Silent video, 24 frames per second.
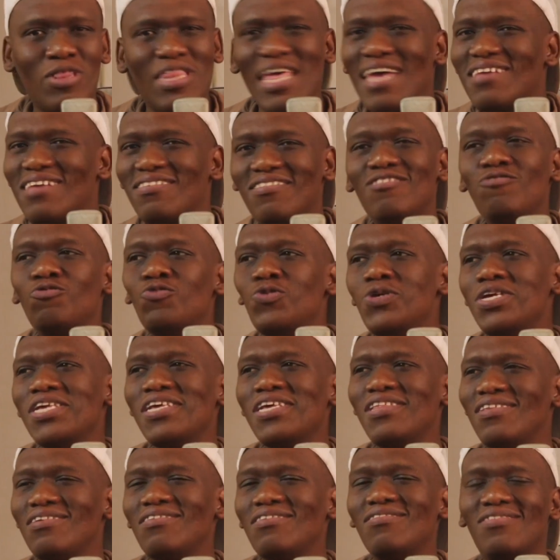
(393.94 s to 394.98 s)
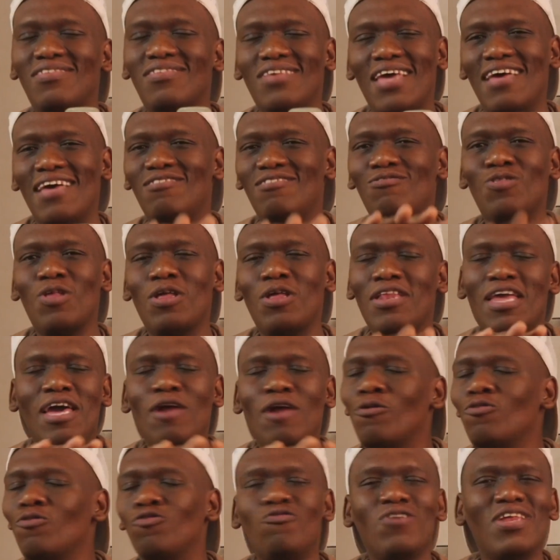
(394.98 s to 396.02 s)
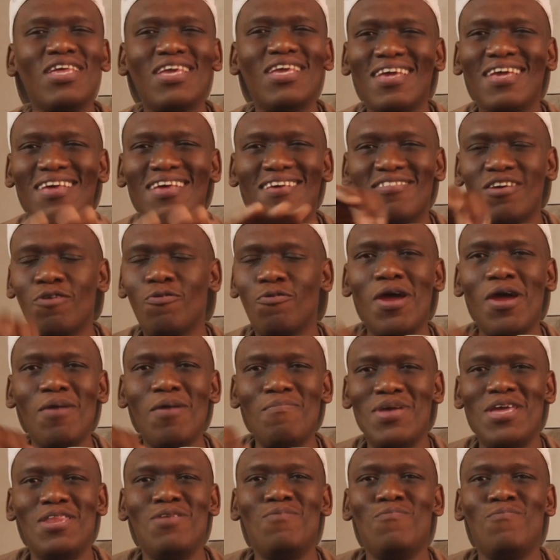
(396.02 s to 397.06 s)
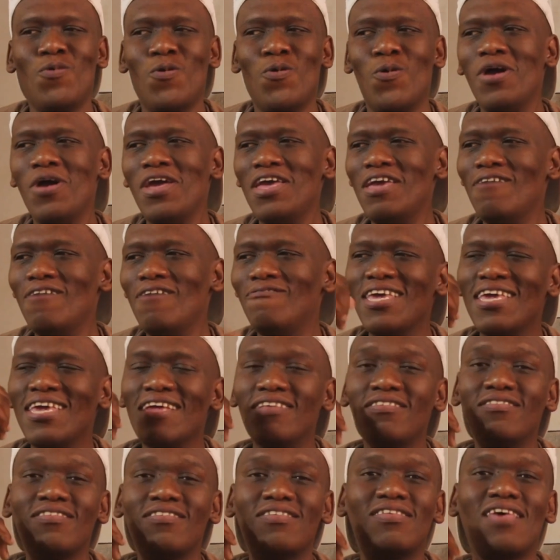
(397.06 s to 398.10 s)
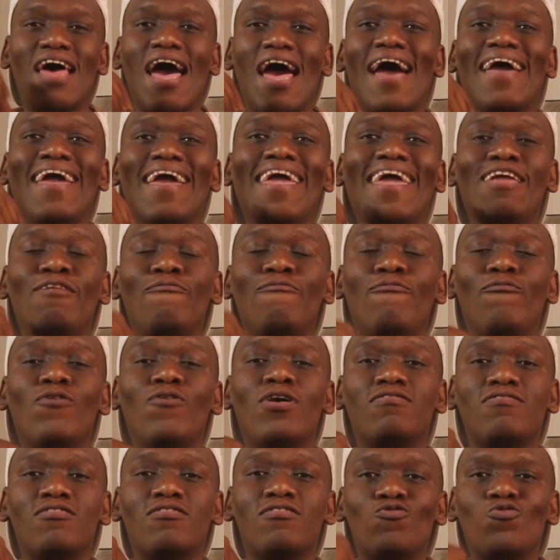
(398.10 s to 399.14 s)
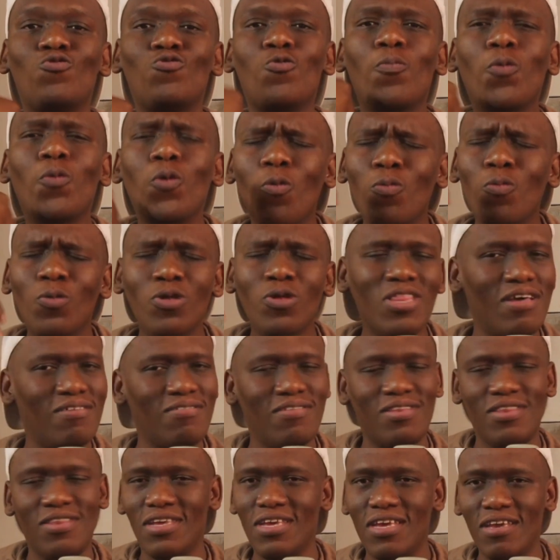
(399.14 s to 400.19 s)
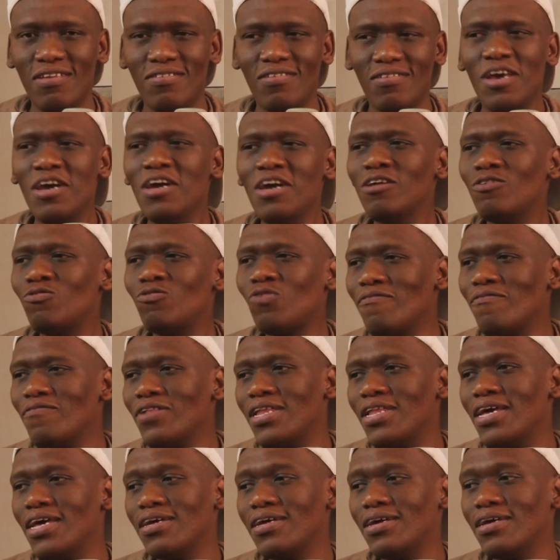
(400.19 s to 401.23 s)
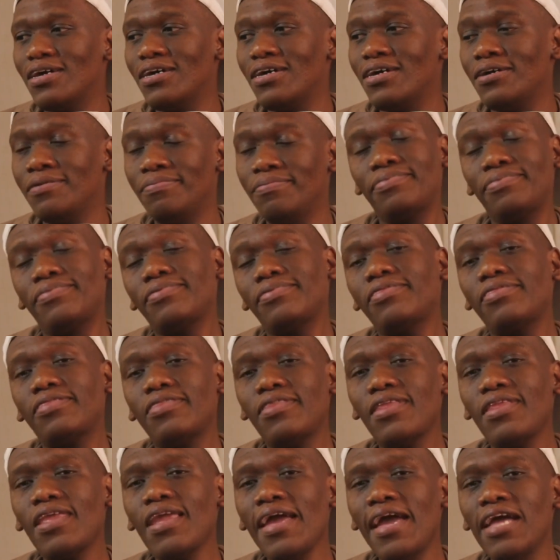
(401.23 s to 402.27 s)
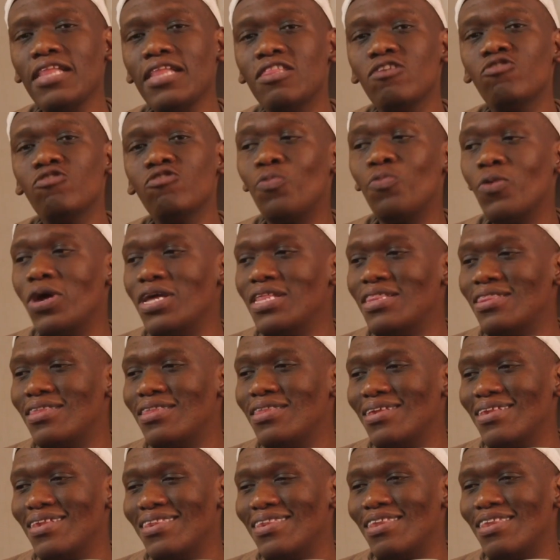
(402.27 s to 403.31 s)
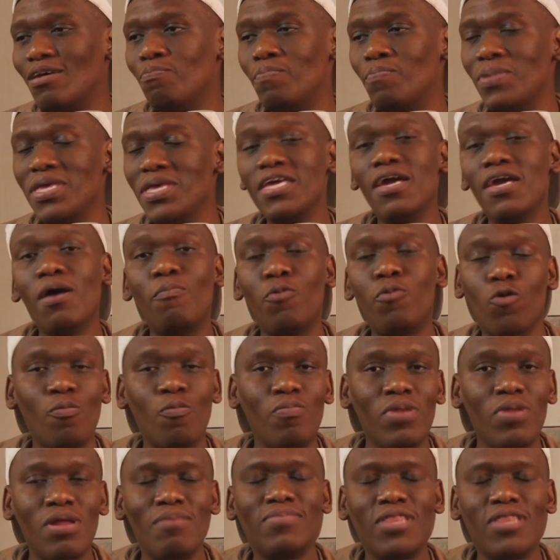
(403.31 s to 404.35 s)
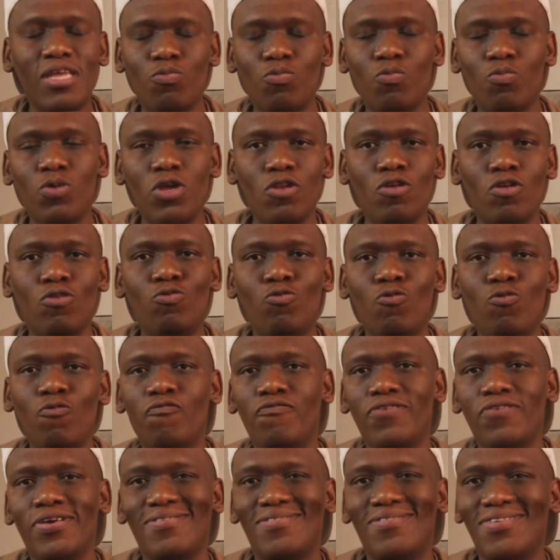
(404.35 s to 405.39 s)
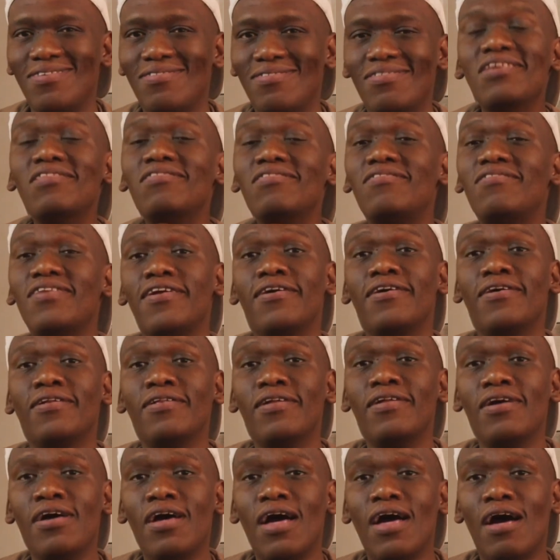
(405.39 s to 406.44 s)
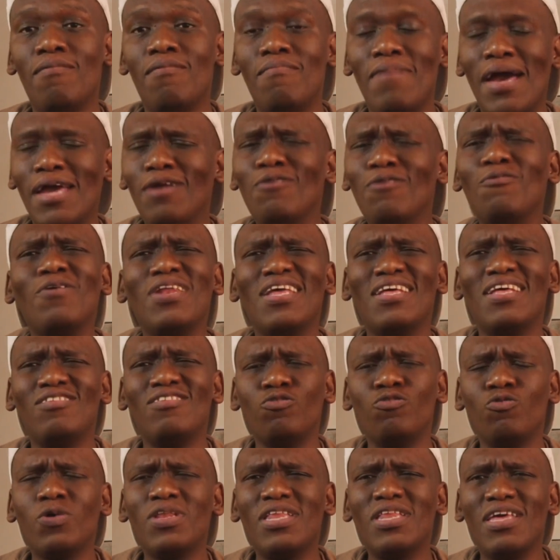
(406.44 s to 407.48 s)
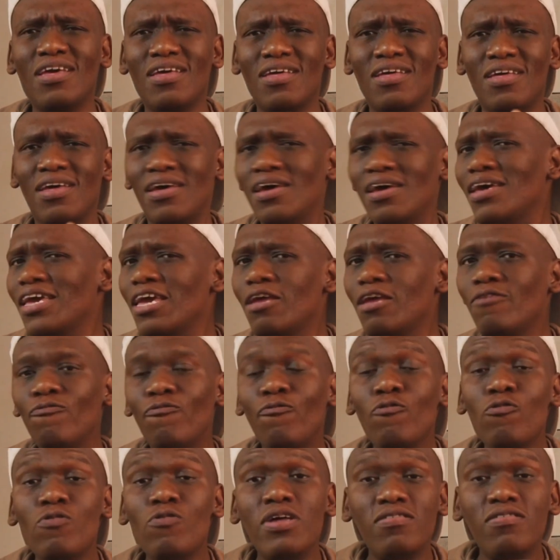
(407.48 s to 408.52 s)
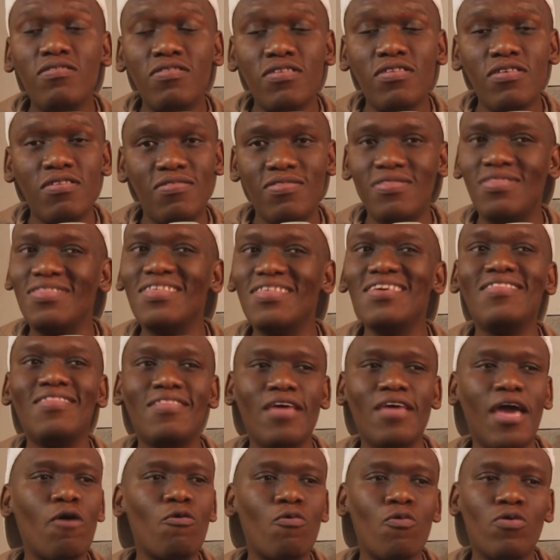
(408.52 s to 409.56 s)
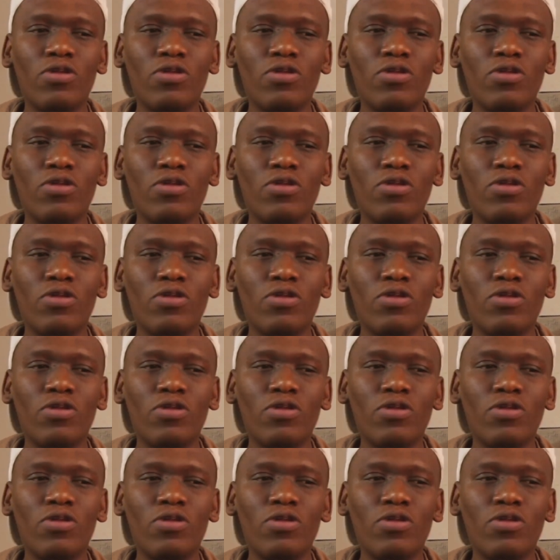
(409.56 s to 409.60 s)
they're just treating this as, they are not treating it as a crime anymore if they can just hire influencers to promote their syndicates. So I feel like at this point the bigger problem that we need to fix is internal. I know that, the influencers did